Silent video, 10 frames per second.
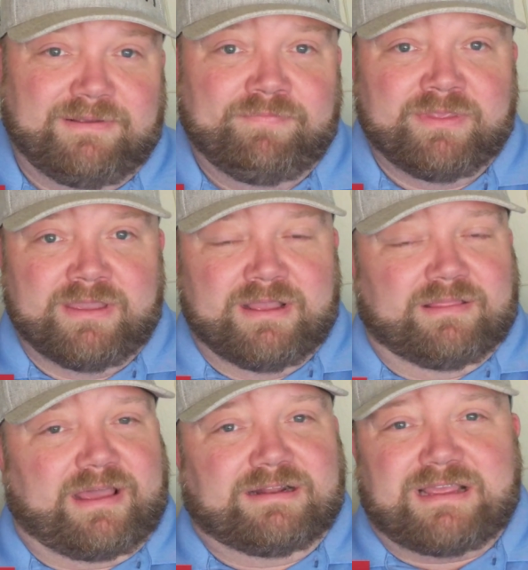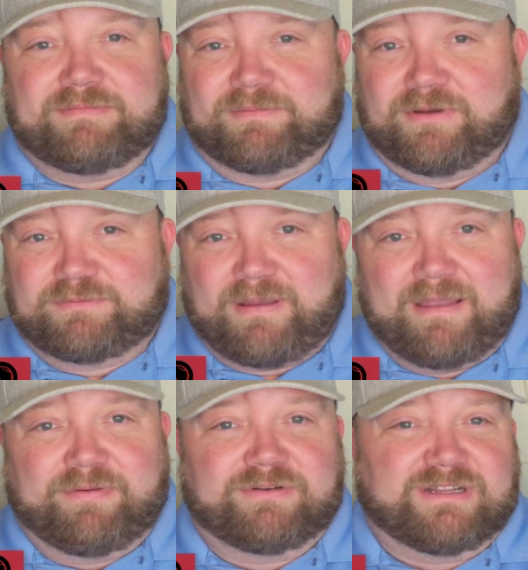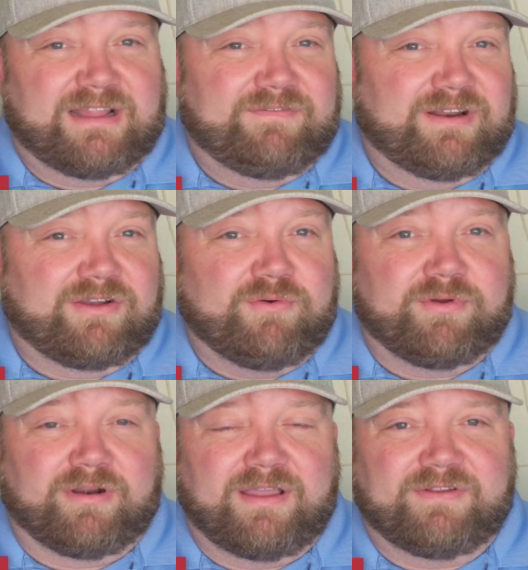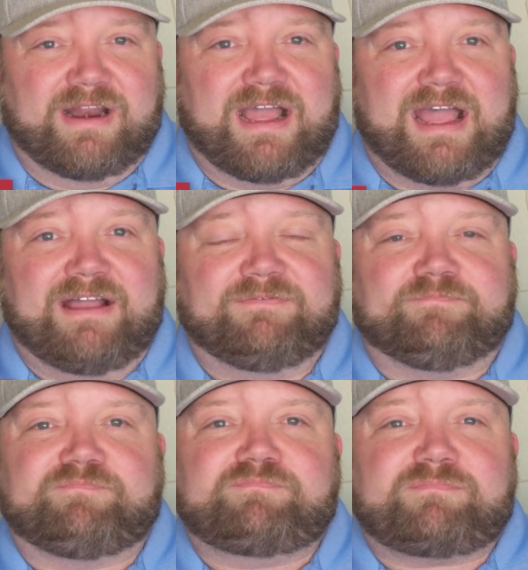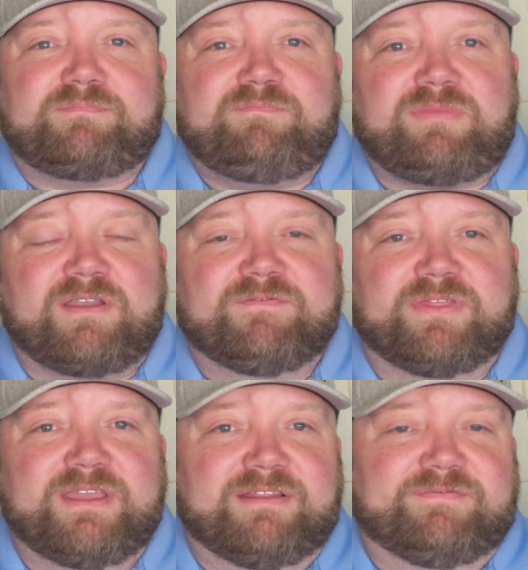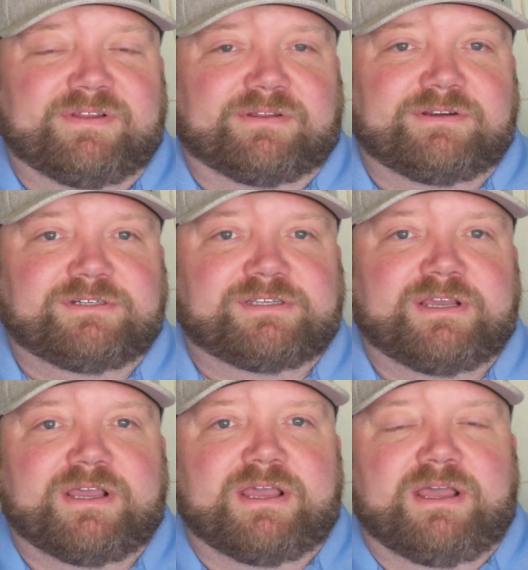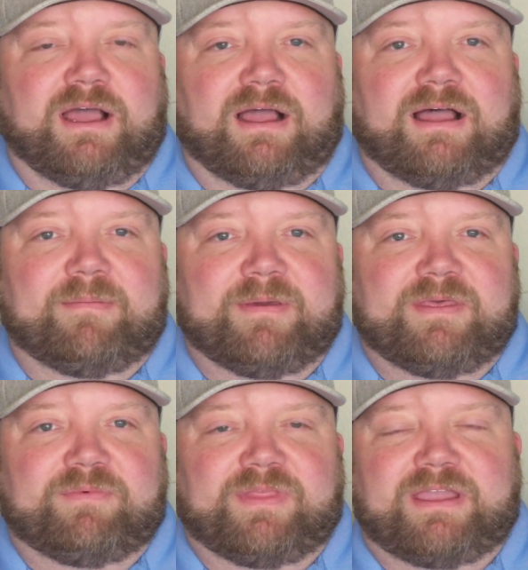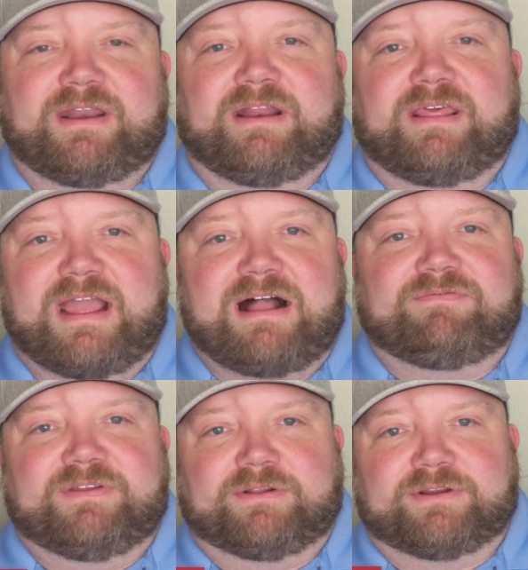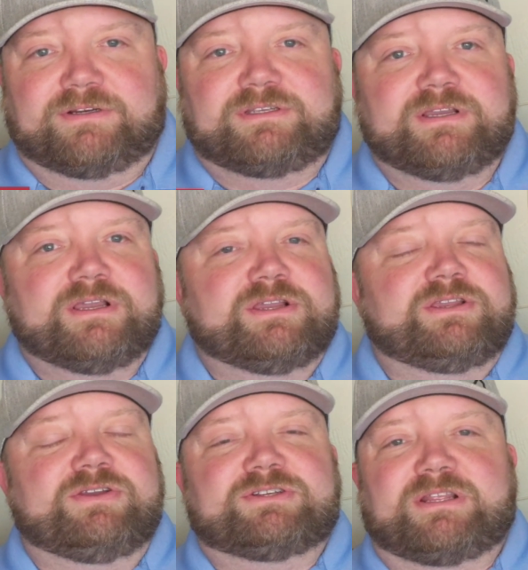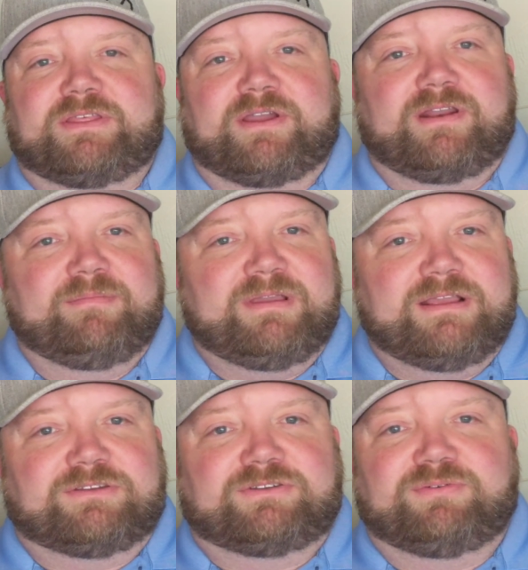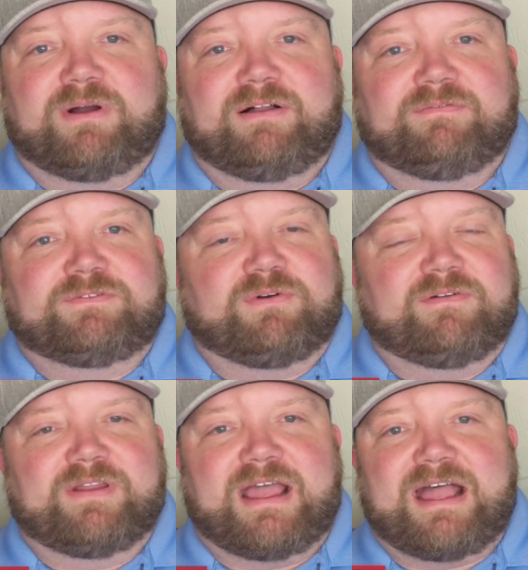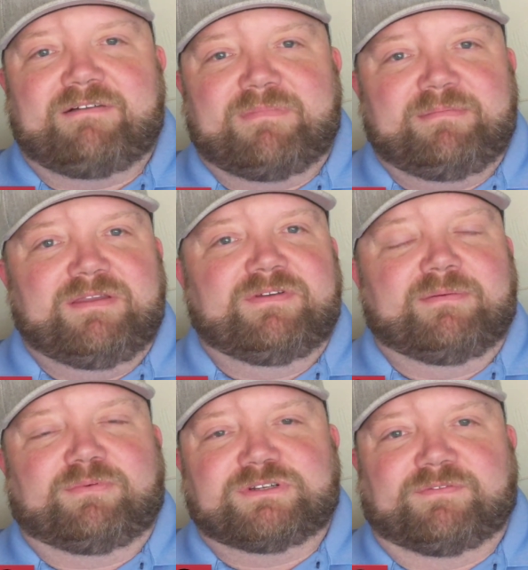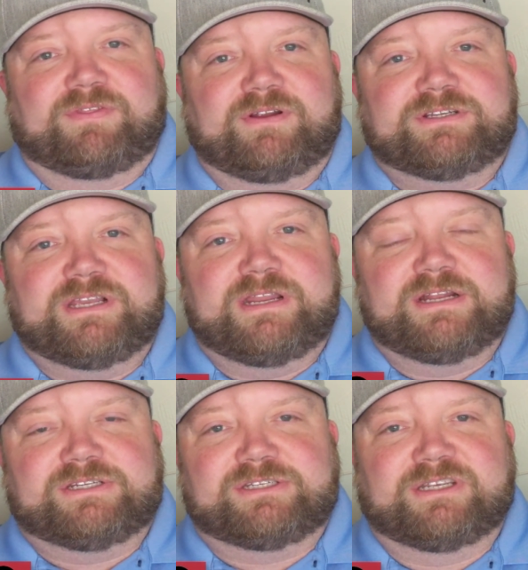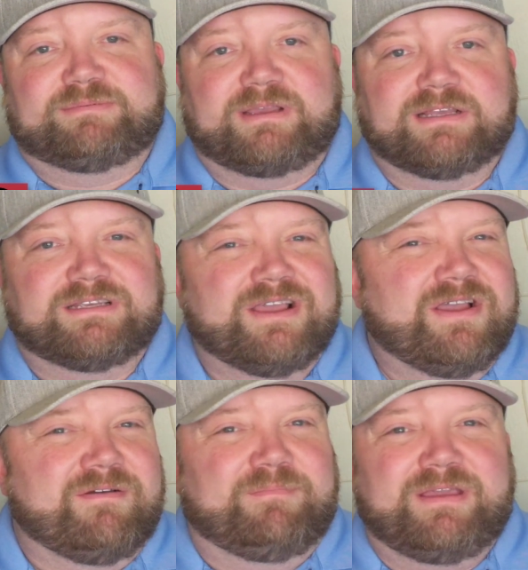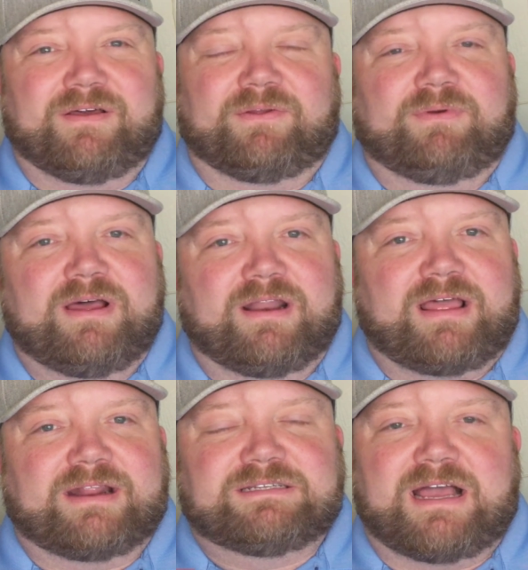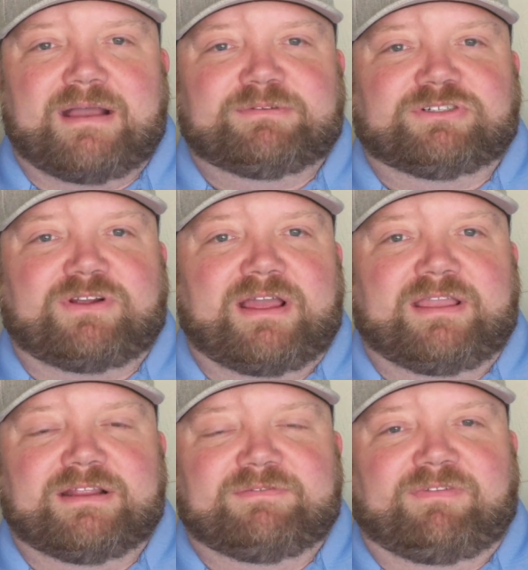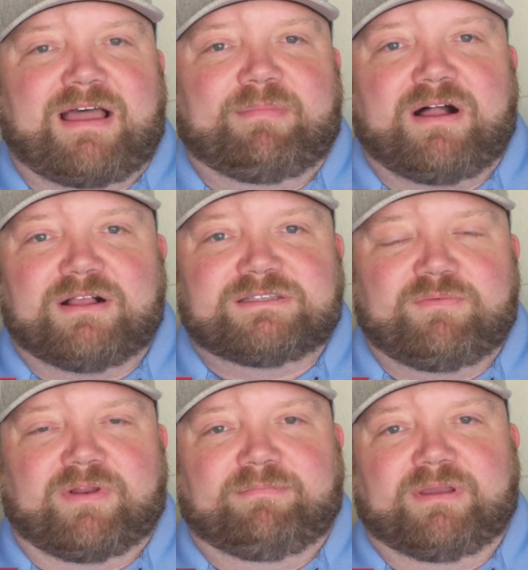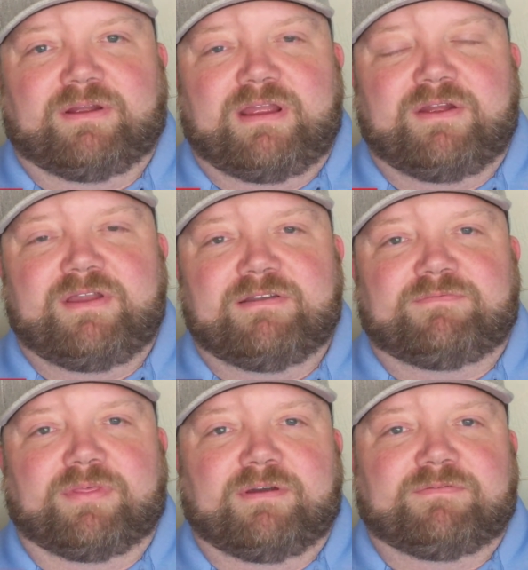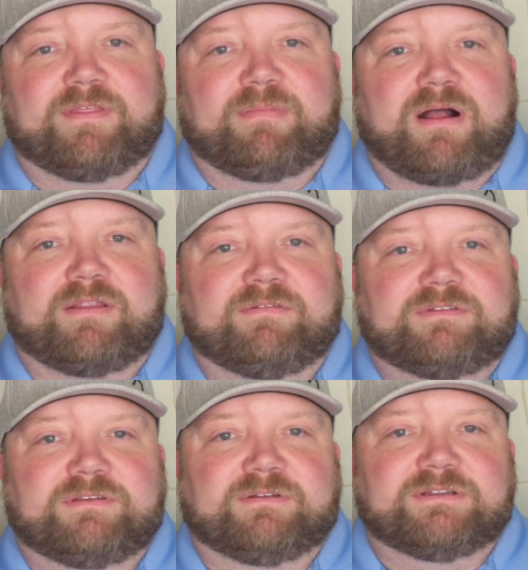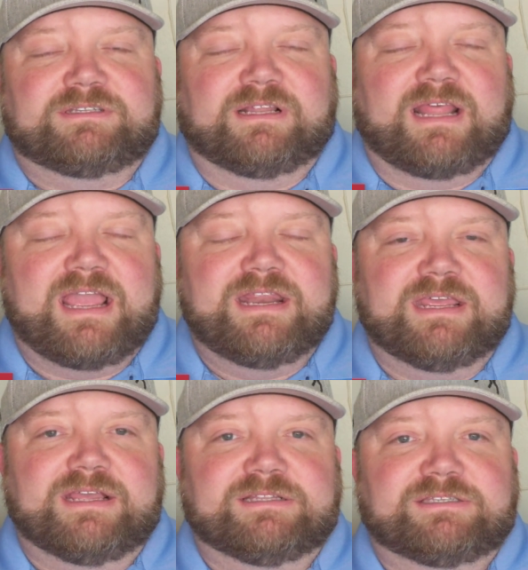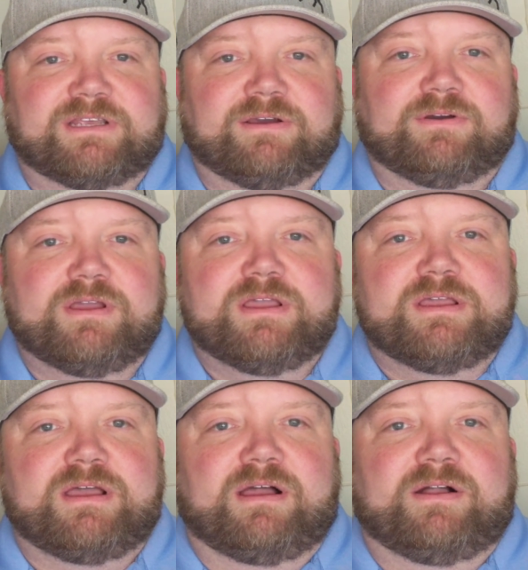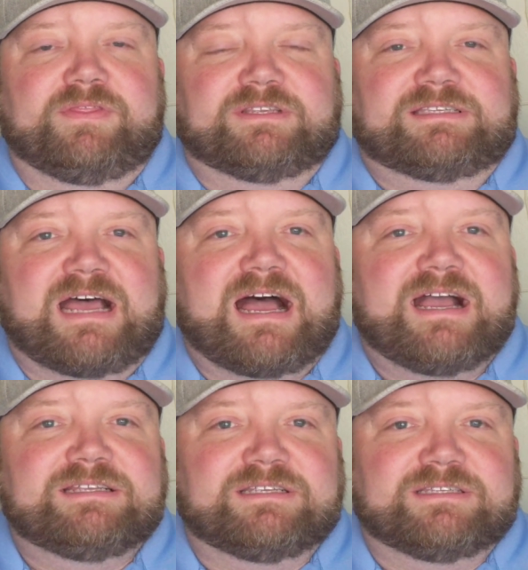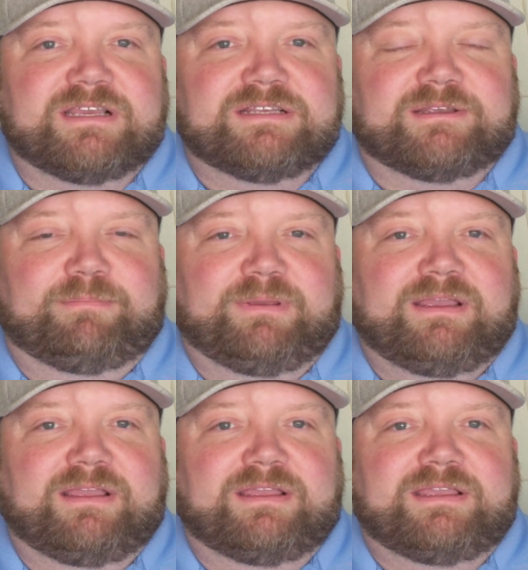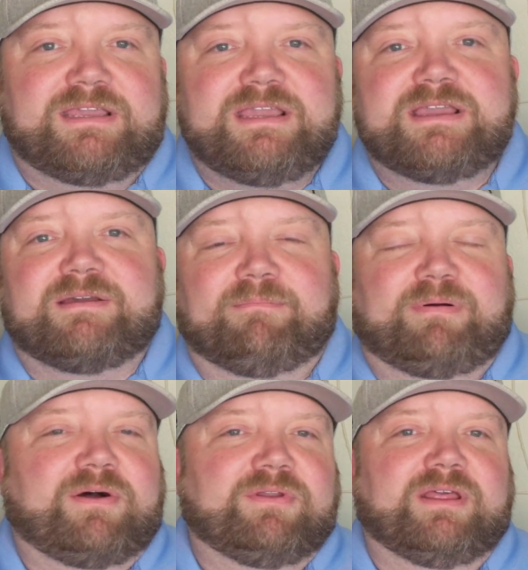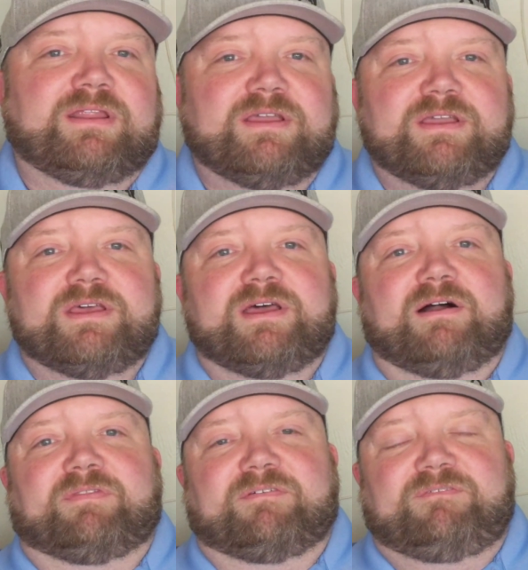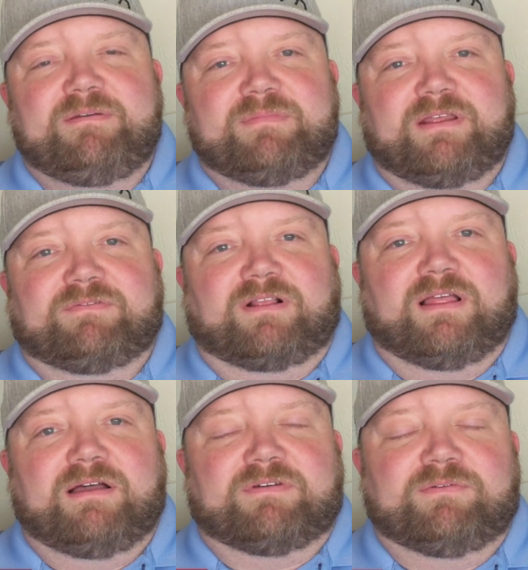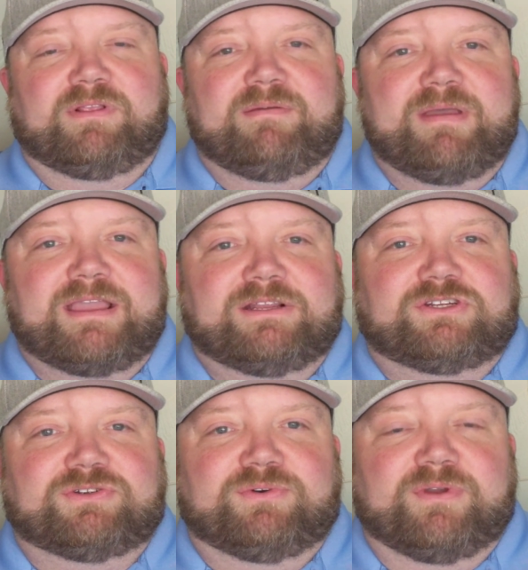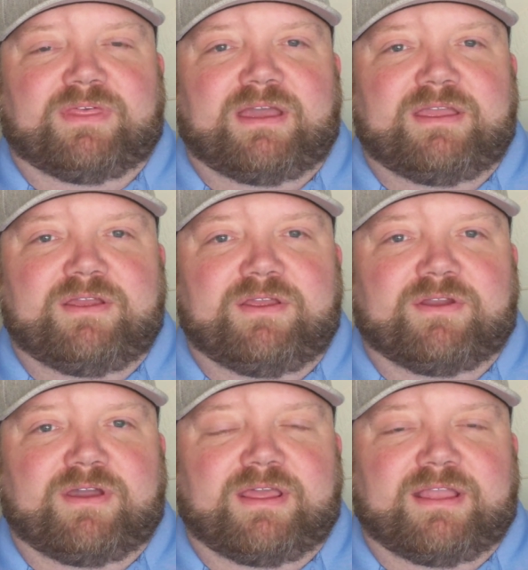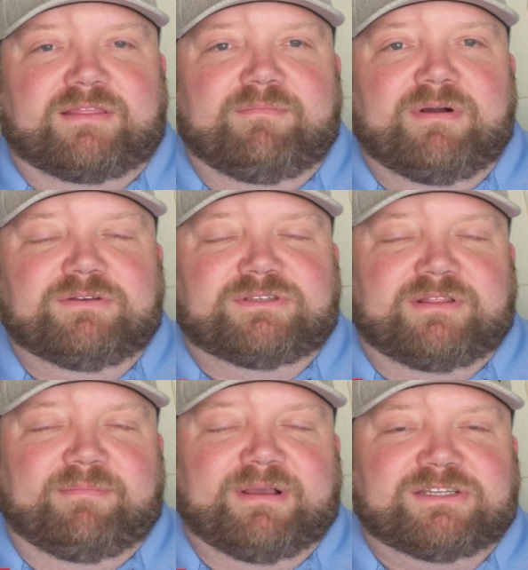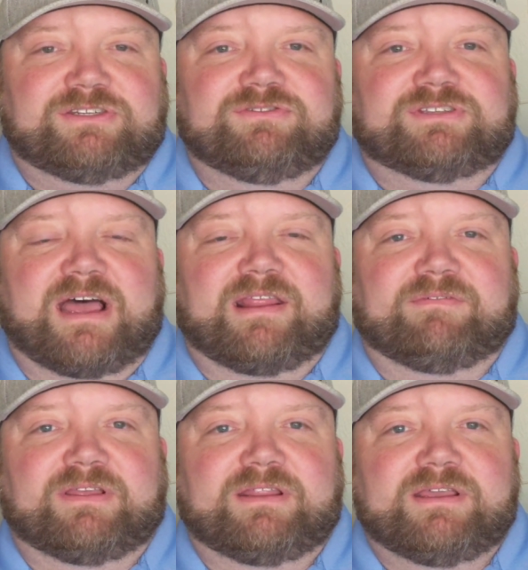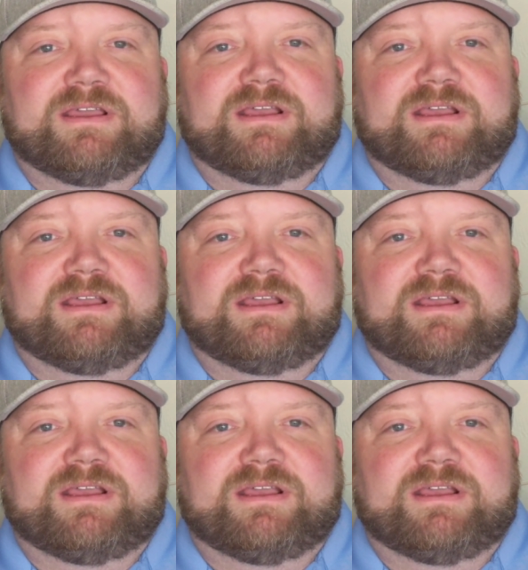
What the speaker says: see. A lot of times the most popular is 11 1/4, 11 1/2 for the infielders. And then when they get into the outfielders, usually they're going to be 12 1/2, maybe even upwards of 13 inches, just because being on the run a lot of times to try and get fly balls, they want a bigger area for the ball to land in. So the size is a big key component of the fitment of the glove, and really making sure that you're going to get the most and the best use out of it.